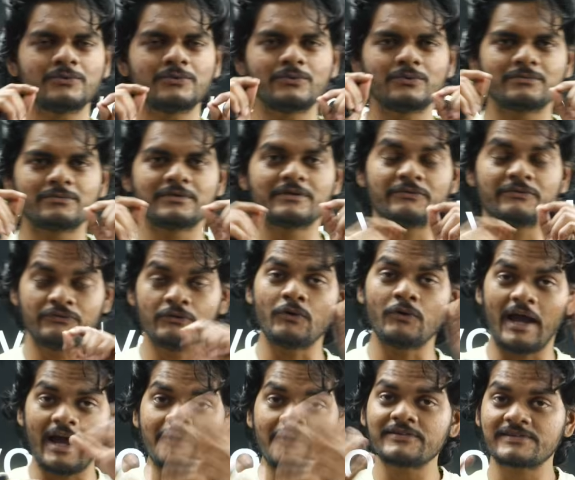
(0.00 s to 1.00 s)
to, if you
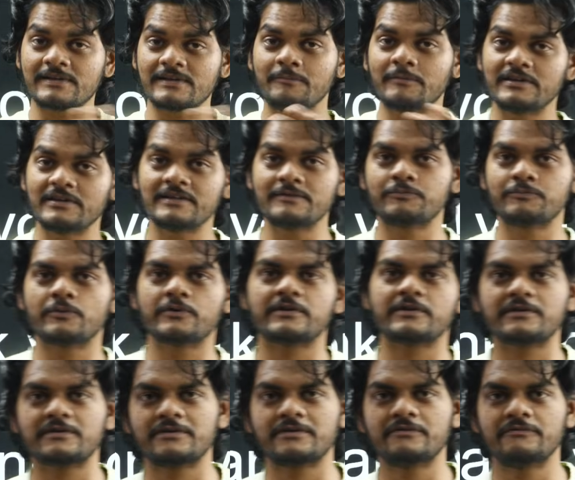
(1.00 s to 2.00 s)
have some other
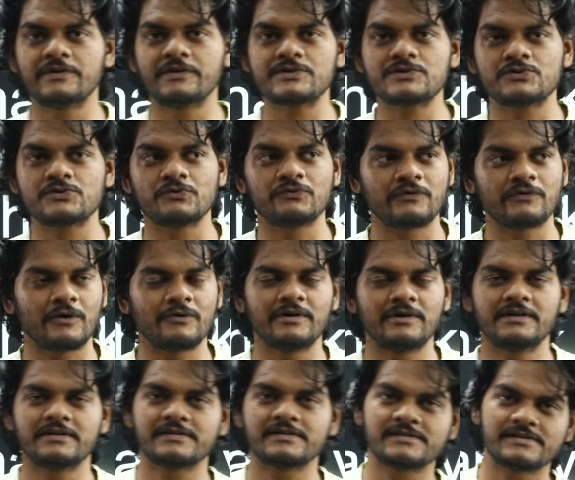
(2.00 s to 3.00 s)
book which you found
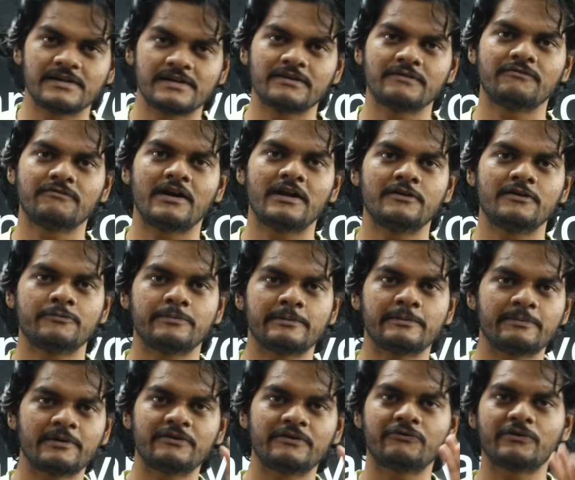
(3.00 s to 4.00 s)
interesting while you
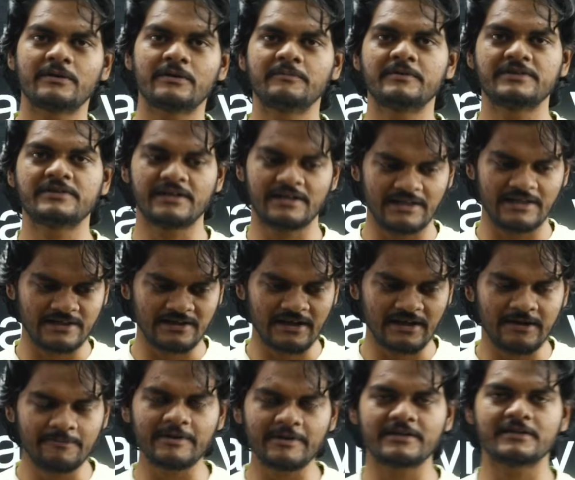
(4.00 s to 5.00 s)
prepared for number theory,
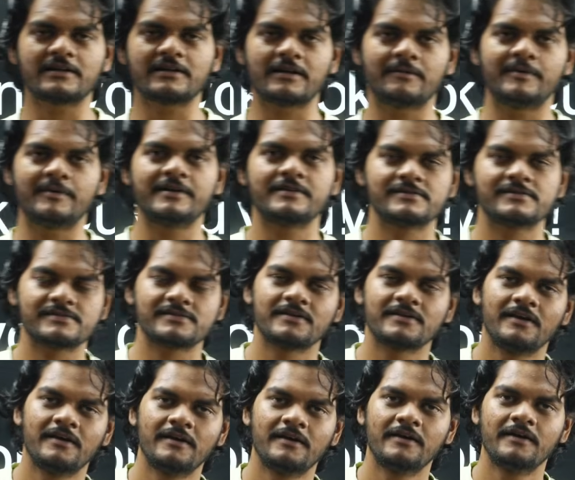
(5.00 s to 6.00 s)
tell me in the comments,
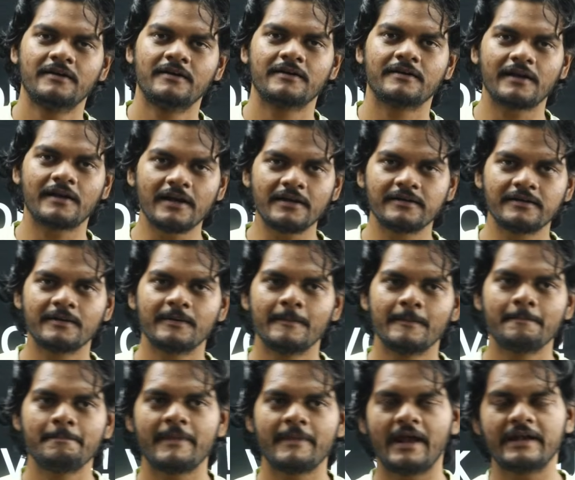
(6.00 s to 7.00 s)
right?
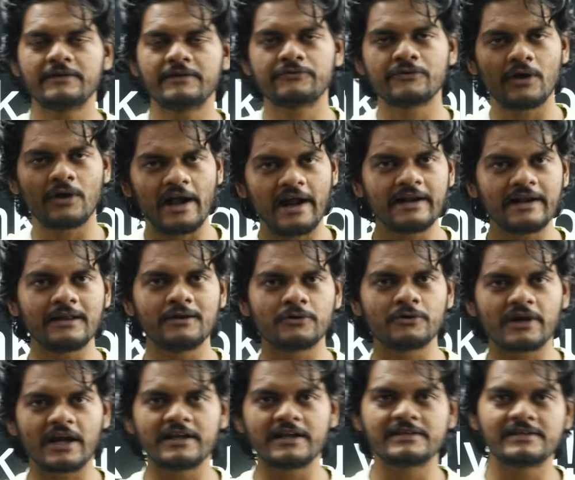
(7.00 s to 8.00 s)
And if you had a
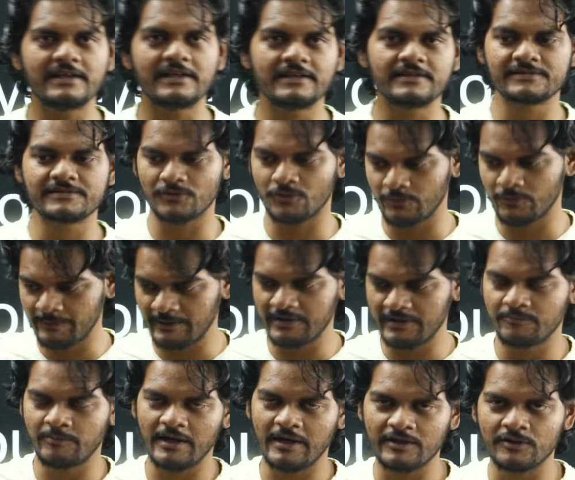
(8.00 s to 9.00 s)
look at these,
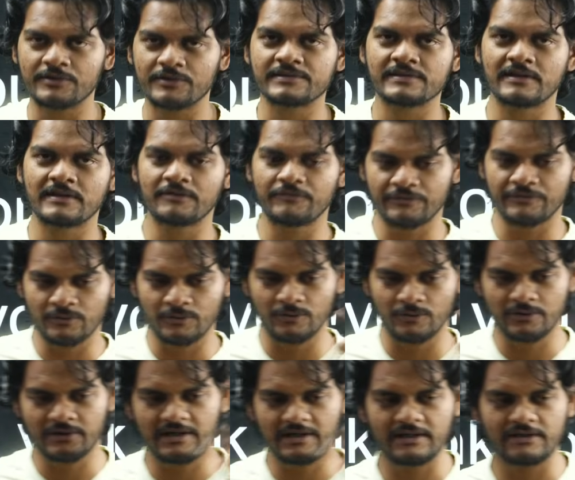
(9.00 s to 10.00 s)
opened by yourself, you
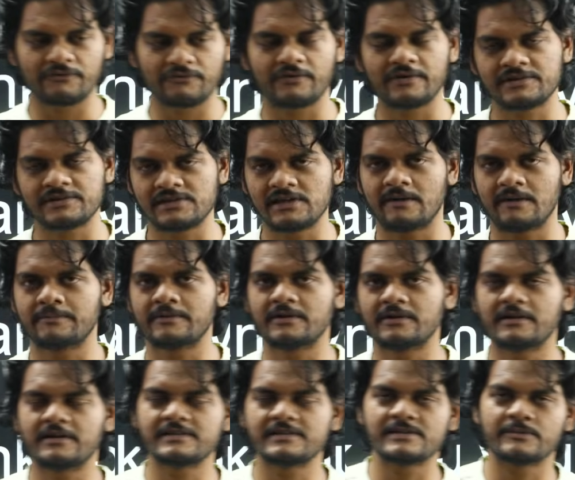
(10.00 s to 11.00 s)
looked at the first chapter
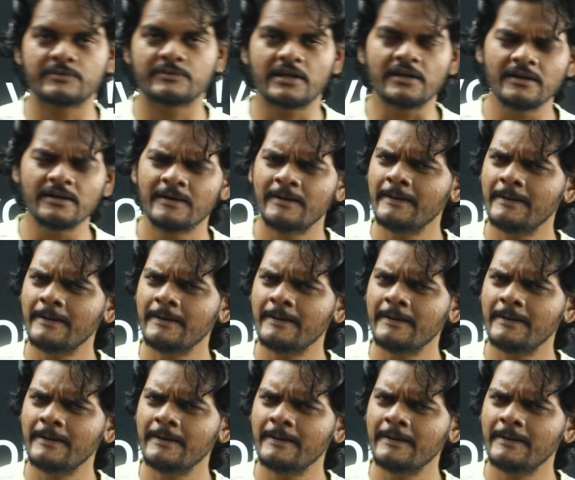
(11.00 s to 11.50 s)
and something,